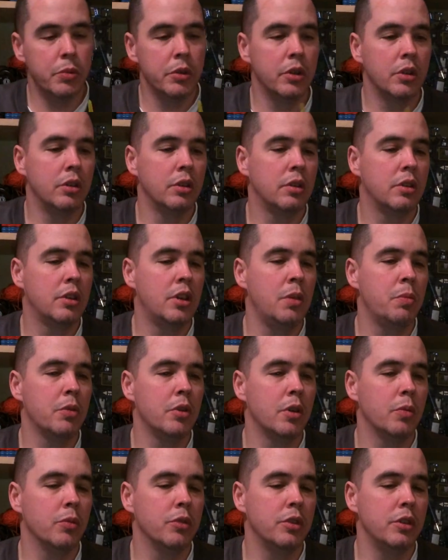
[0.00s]
been keeping
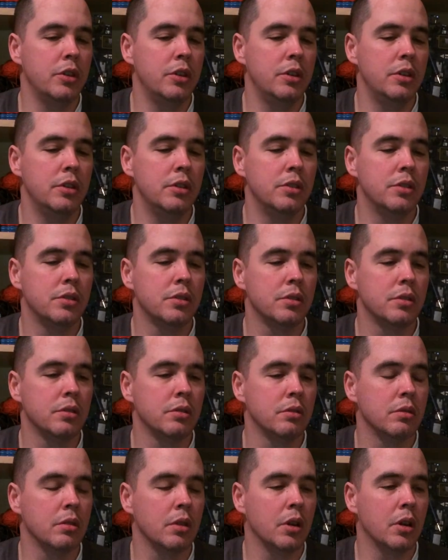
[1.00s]
up with these,
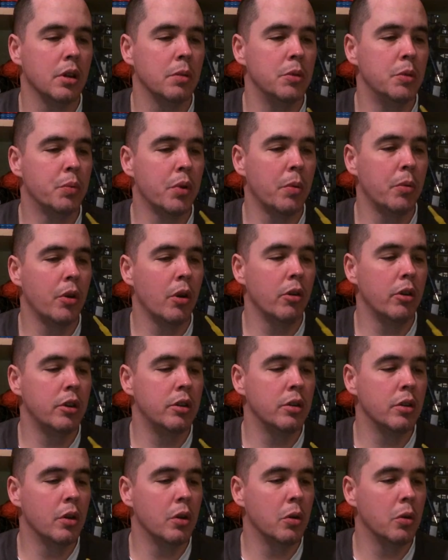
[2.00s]
you probably already
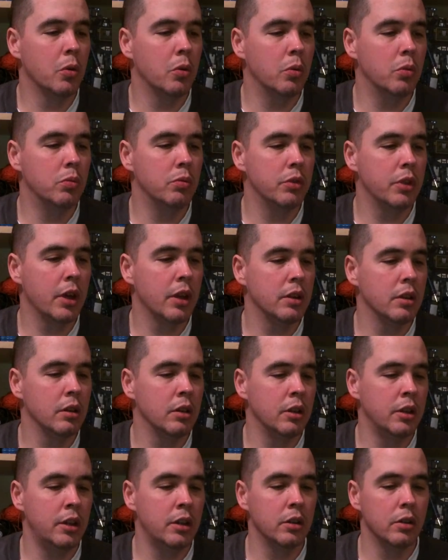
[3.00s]
know that
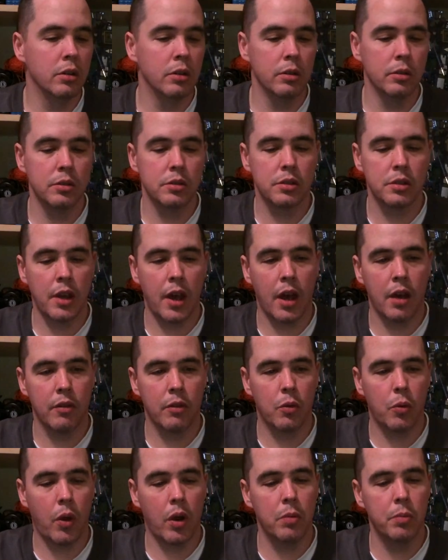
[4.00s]
the leaders have
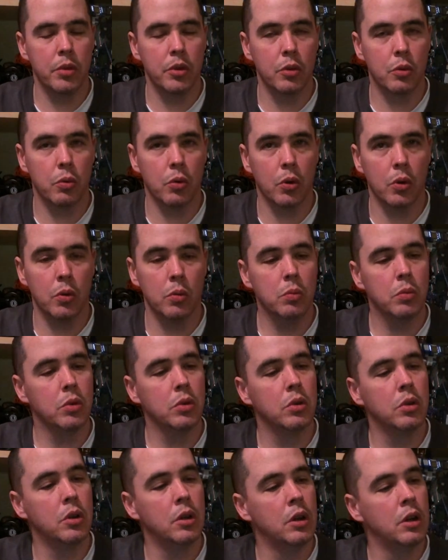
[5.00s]
quite a bit of
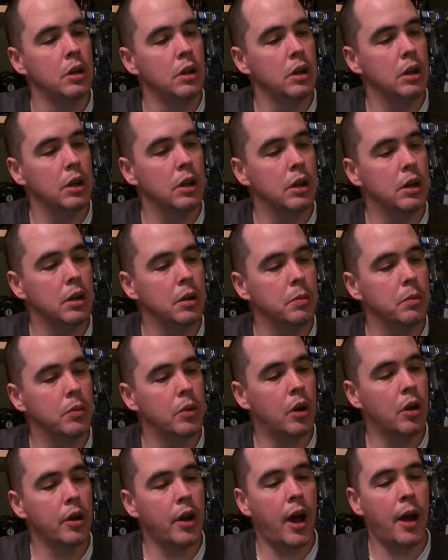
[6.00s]
chrome.
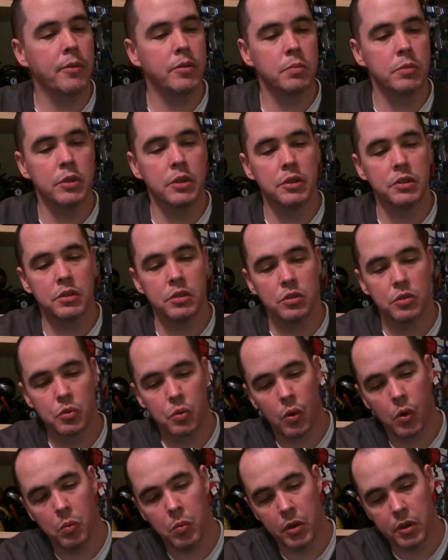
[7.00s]
On Optimus, there's
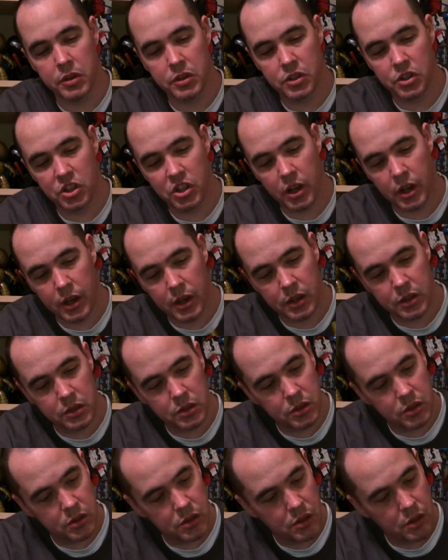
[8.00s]
chrome on his
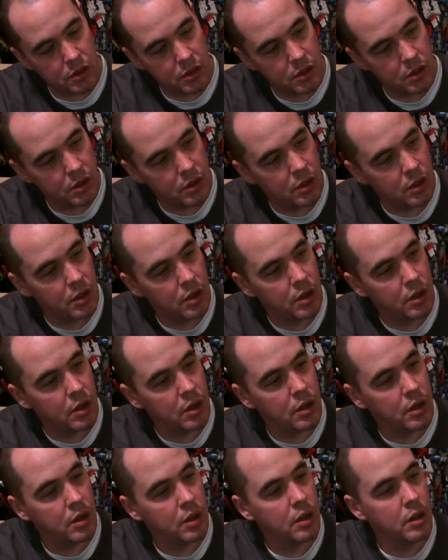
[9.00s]
chest,
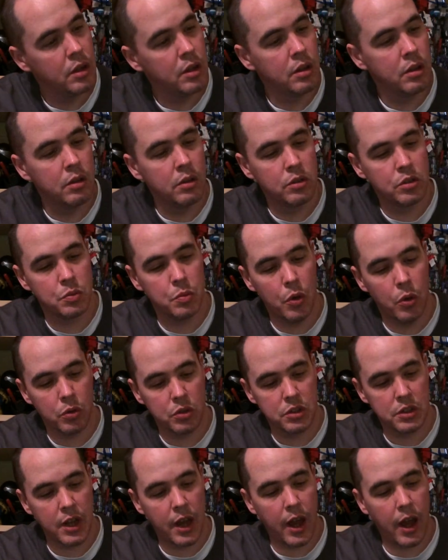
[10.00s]

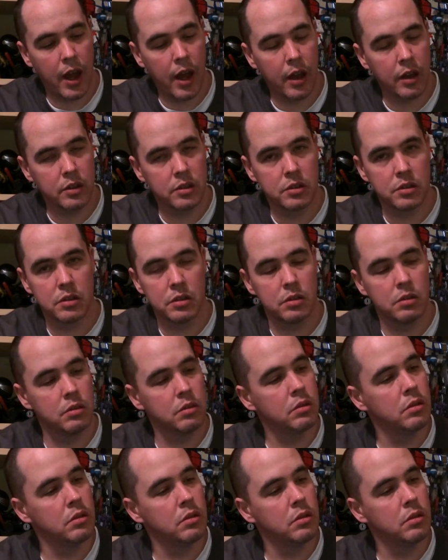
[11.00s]
smokestacks,